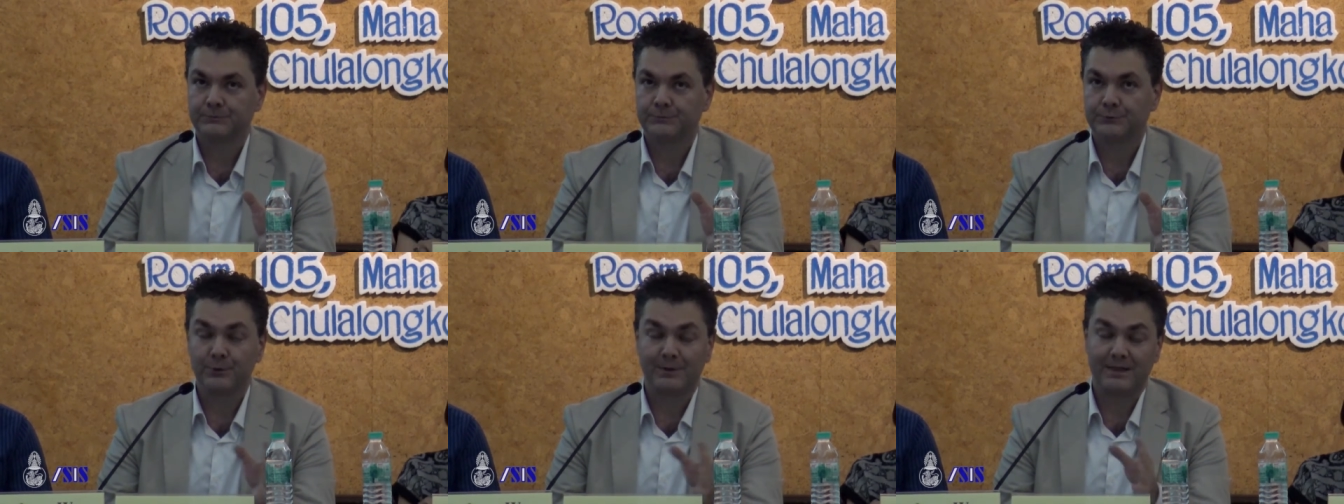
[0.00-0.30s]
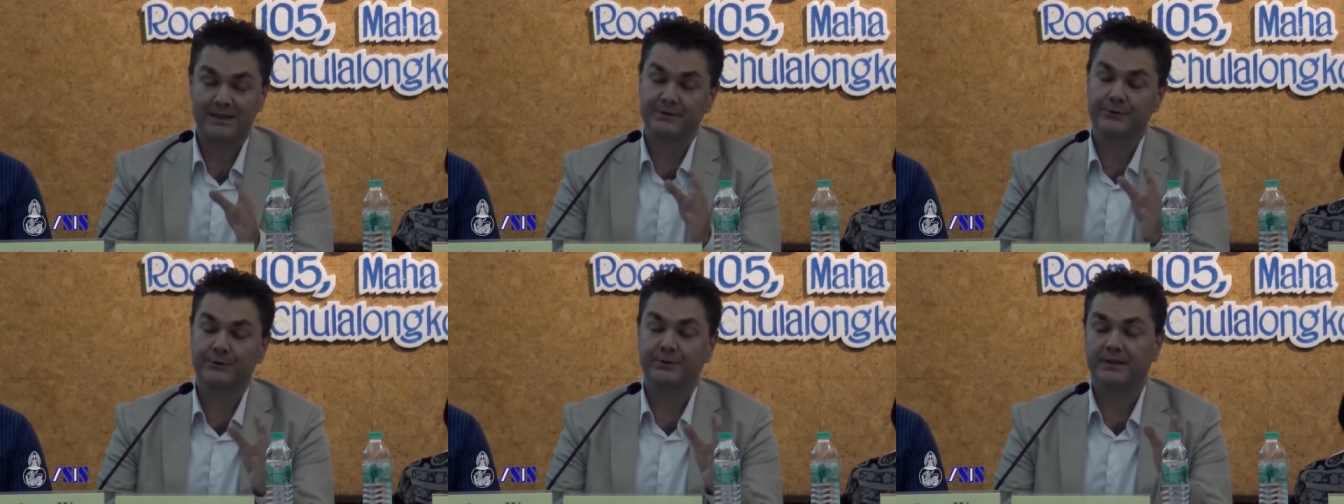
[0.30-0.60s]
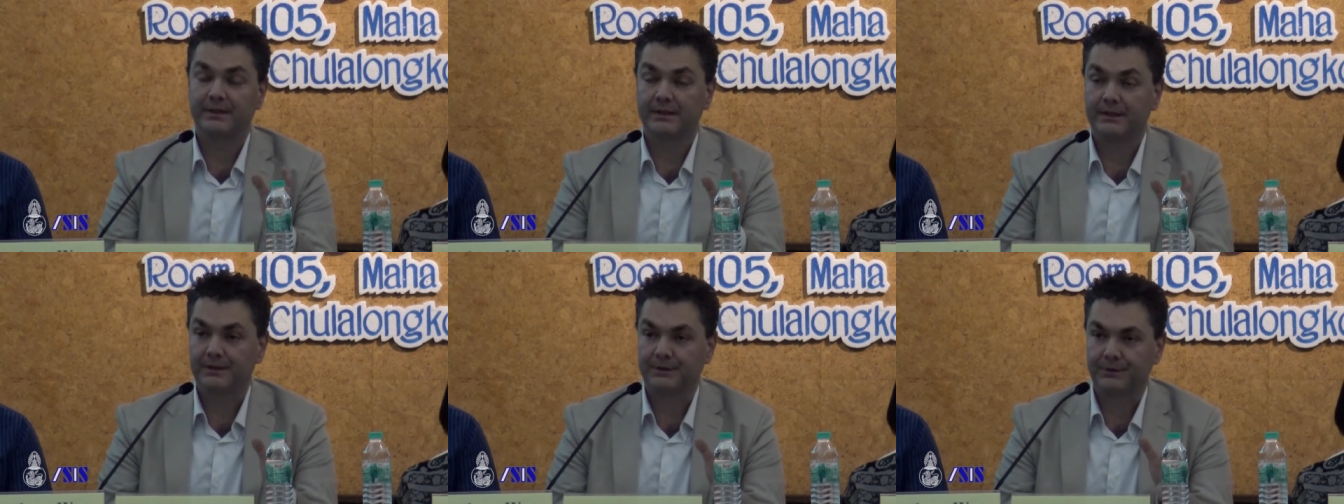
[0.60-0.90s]
200
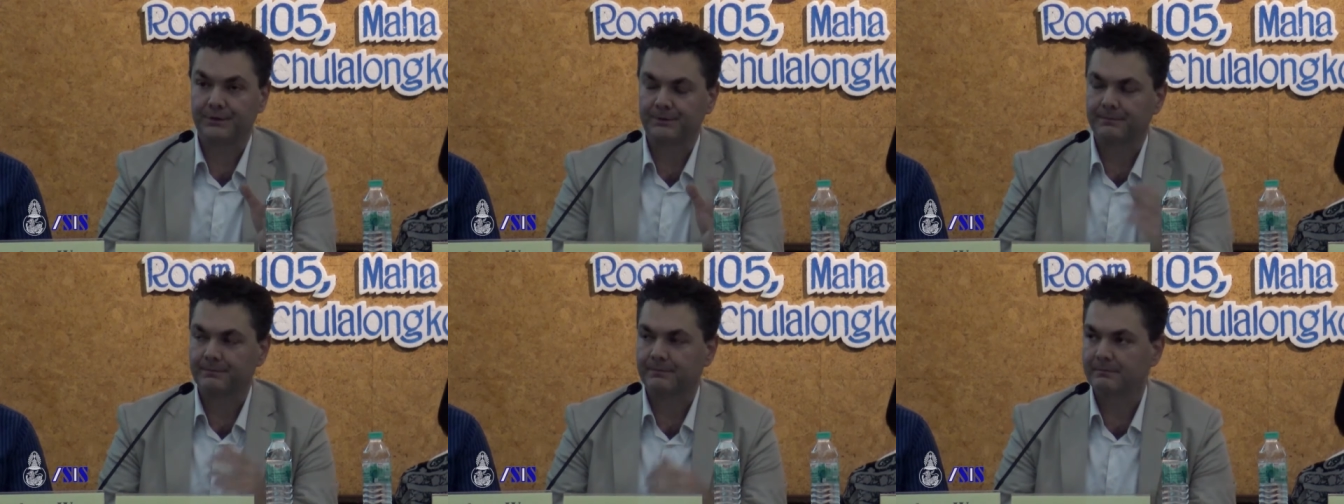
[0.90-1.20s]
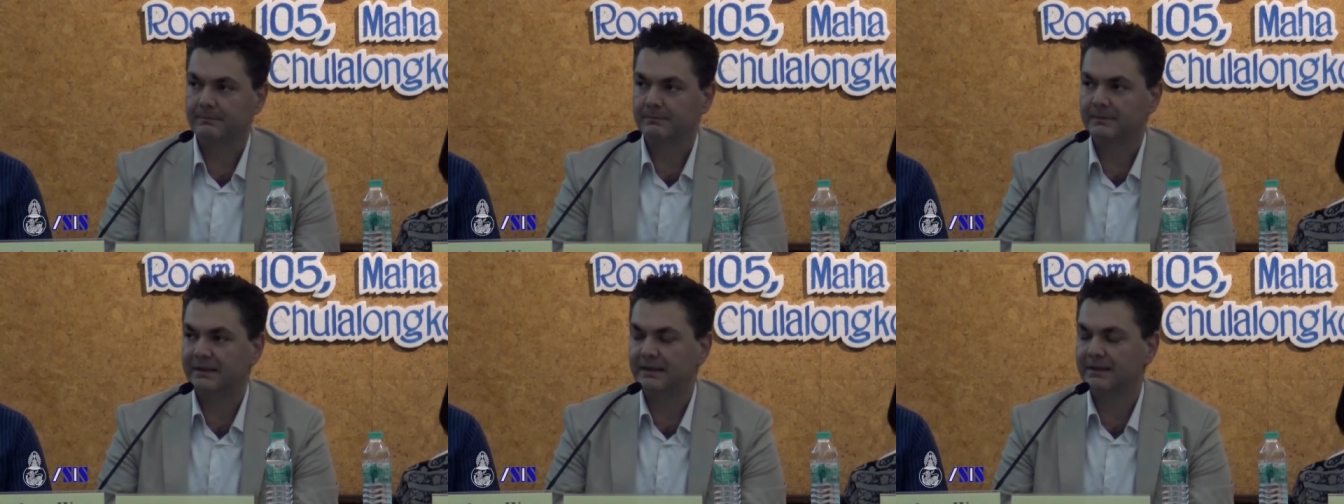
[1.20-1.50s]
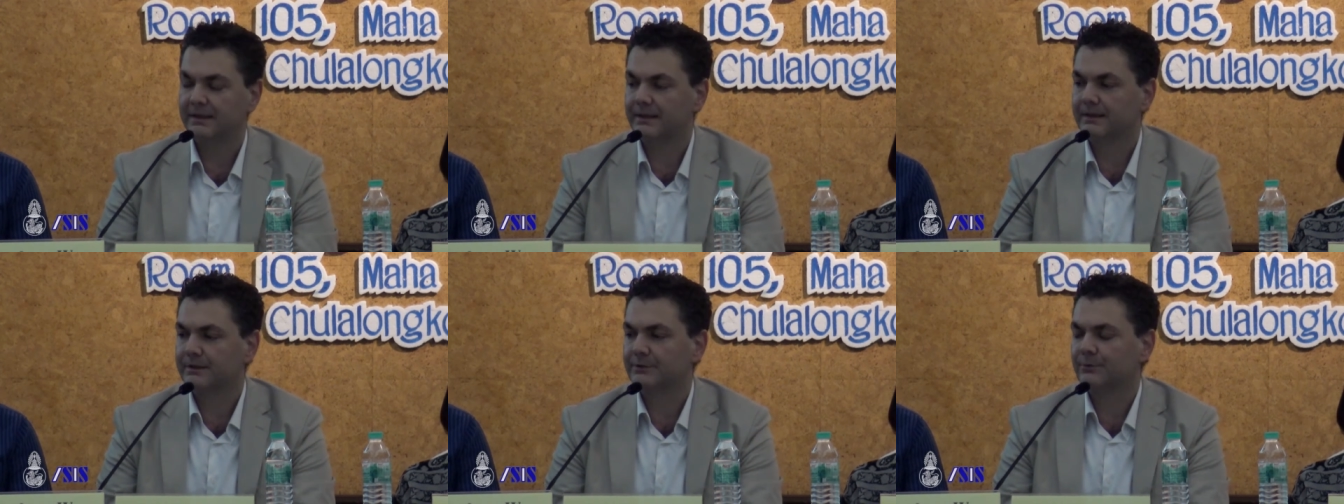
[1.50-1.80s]
years,
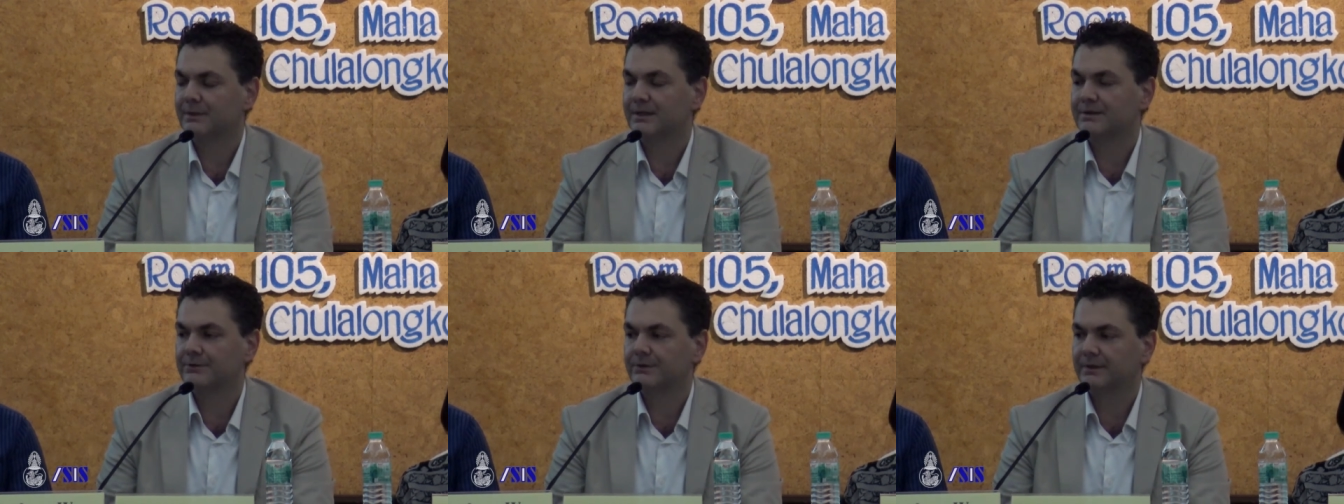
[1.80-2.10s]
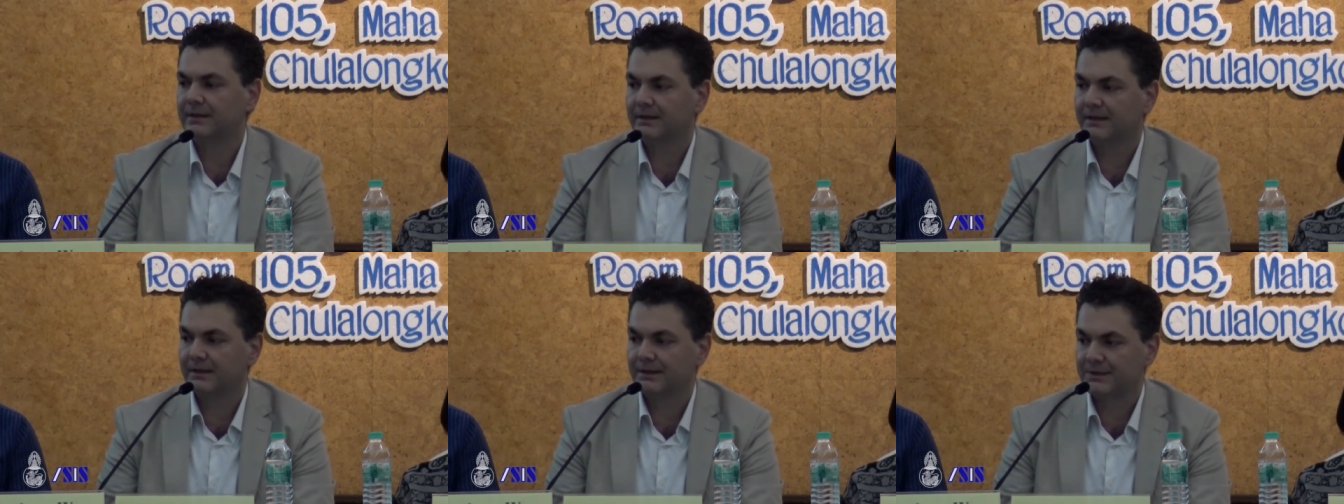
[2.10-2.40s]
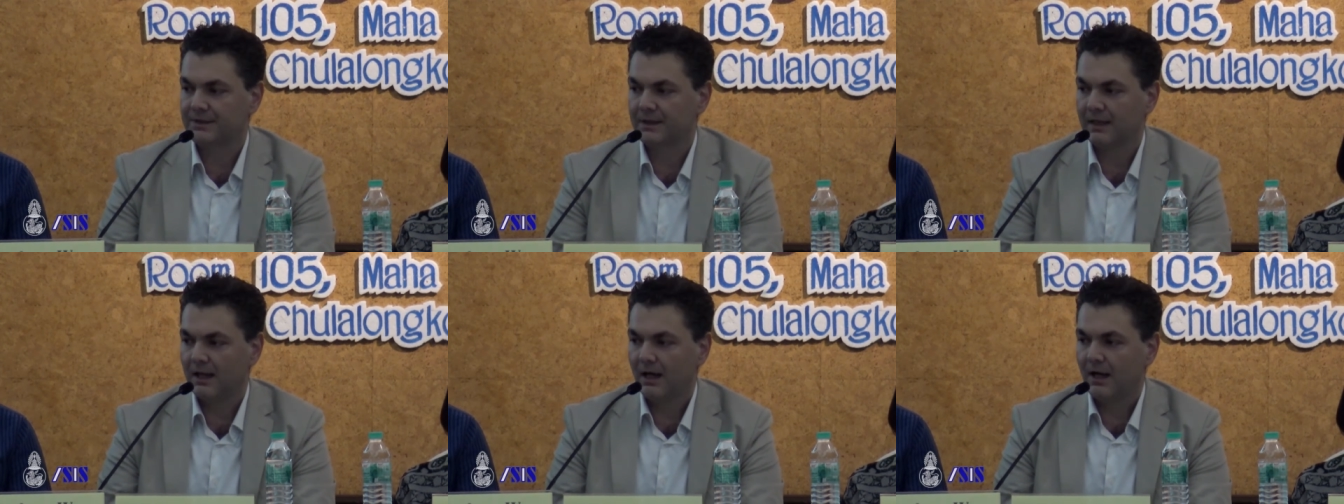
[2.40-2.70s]
nearly 200 years